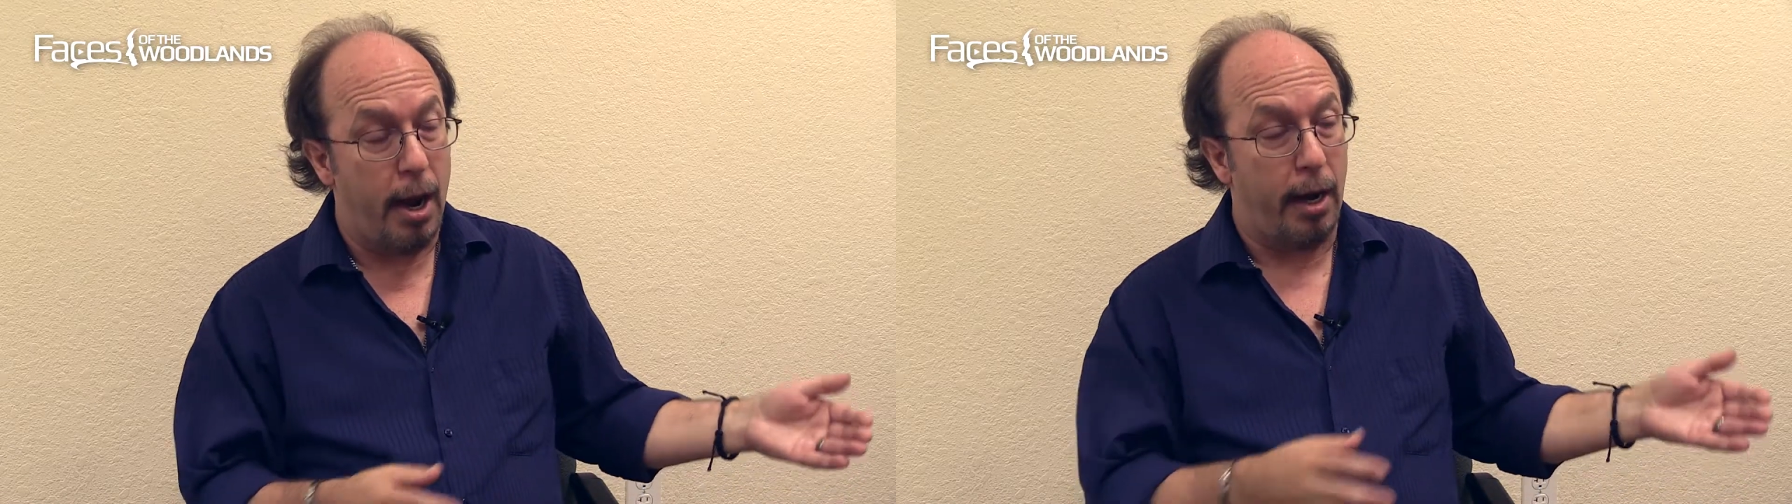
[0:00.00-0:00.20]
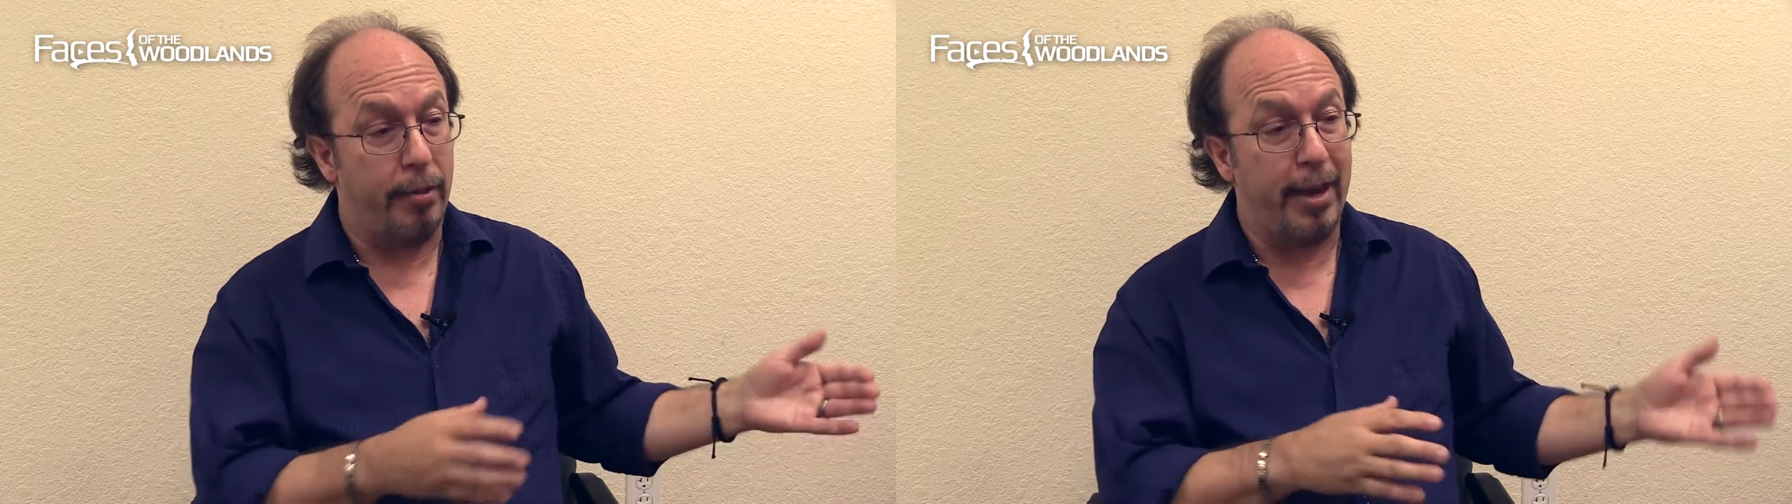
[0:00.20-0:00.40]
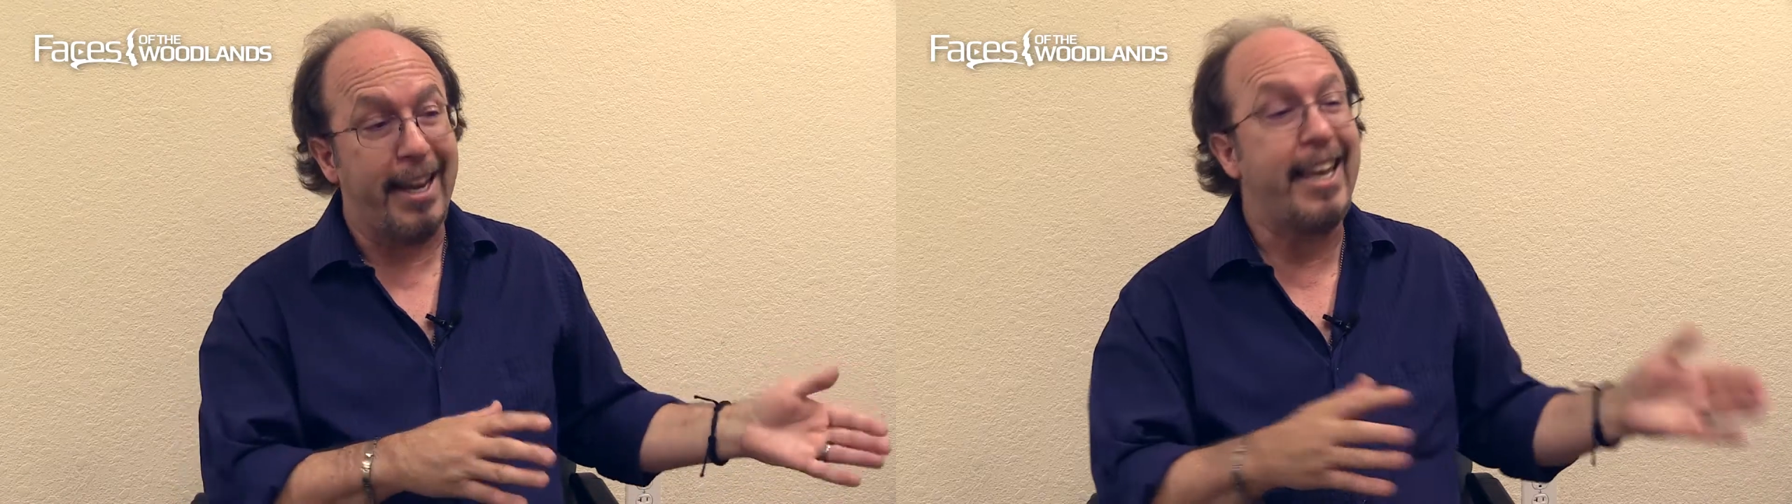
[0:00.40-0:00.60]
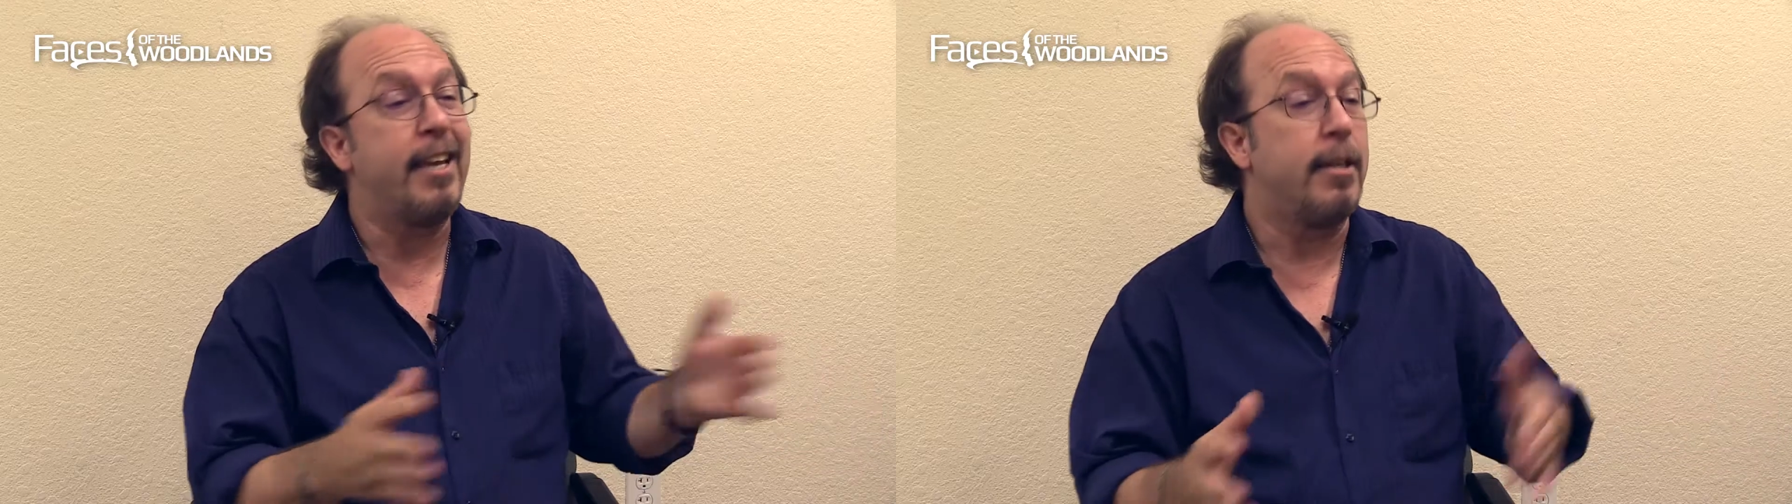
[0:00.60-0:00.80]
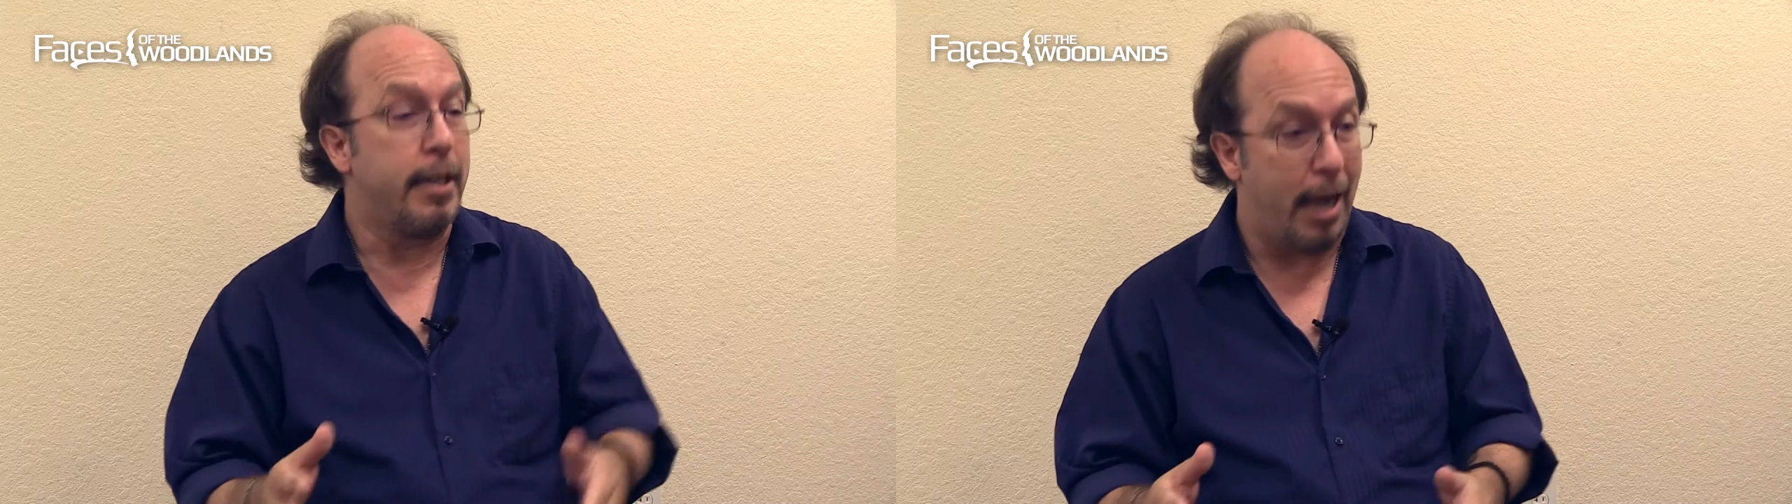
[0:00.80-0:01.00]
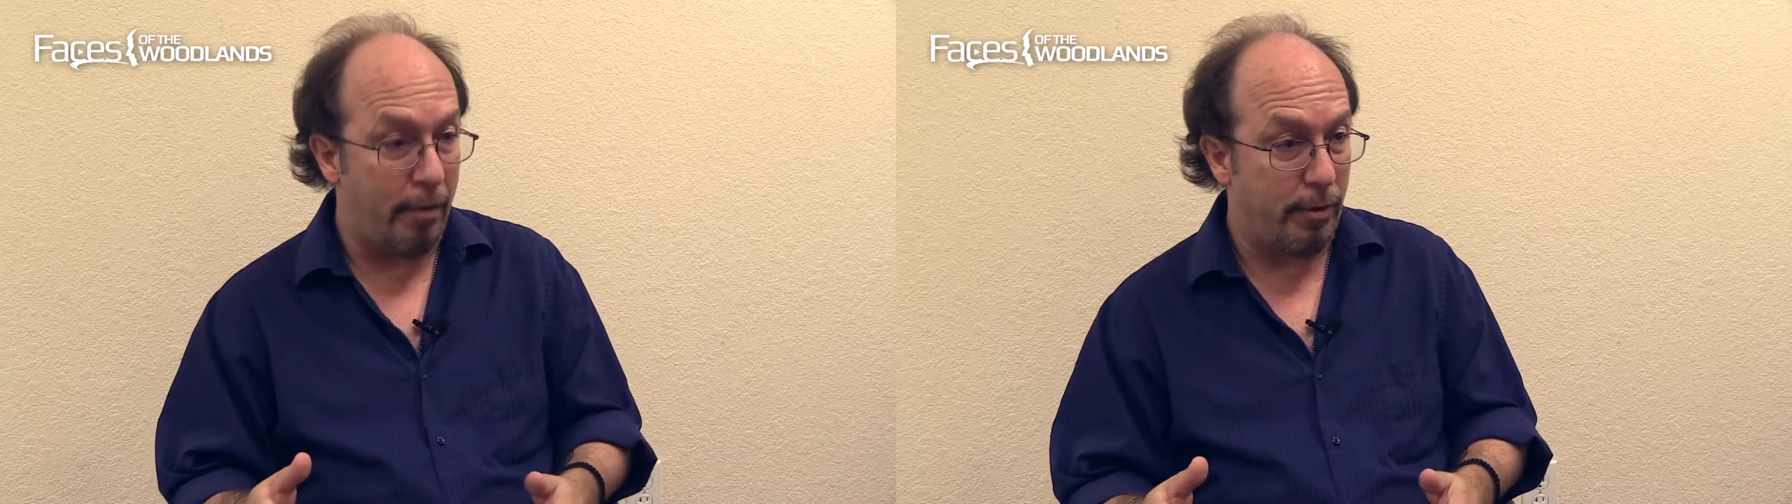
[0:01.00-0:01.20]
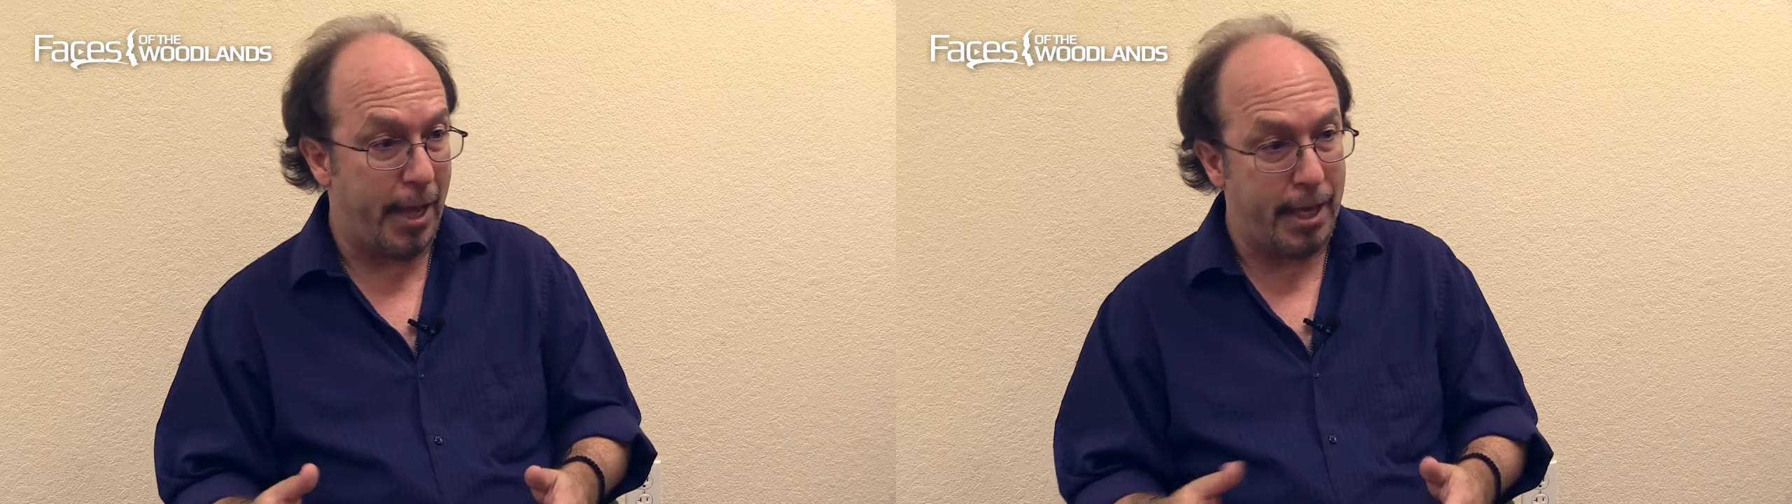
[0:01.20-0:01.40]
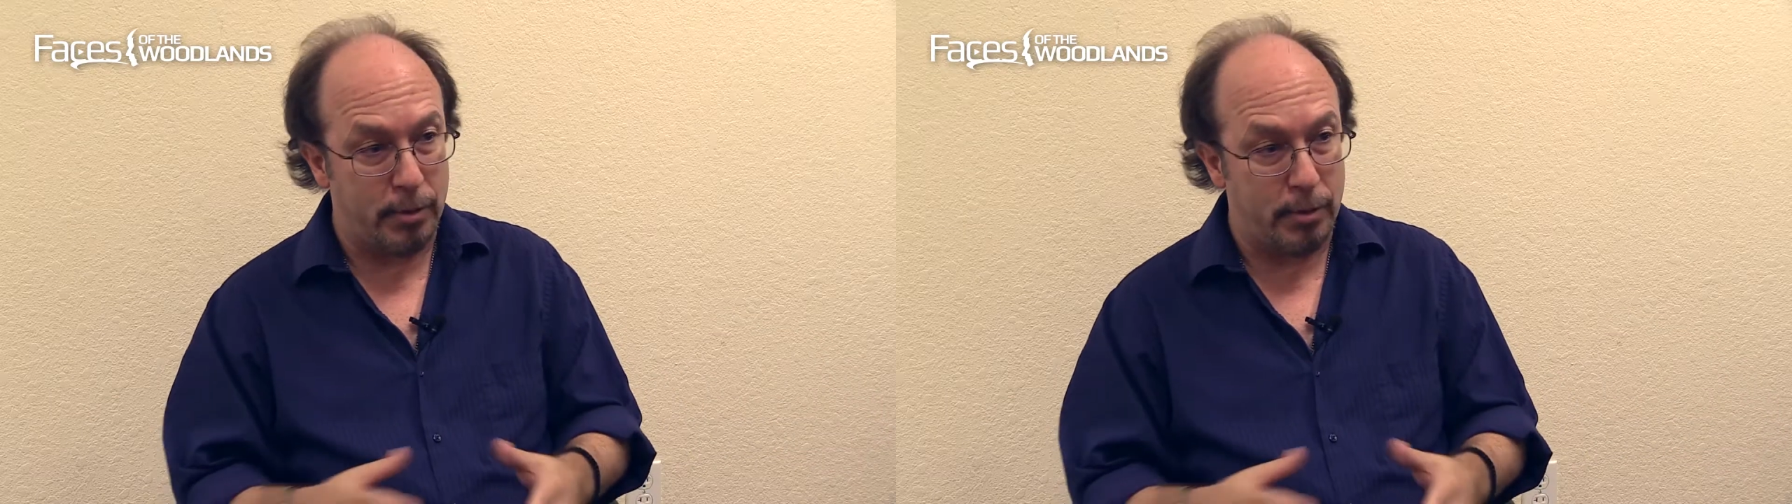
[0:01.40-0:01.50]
and then England after that.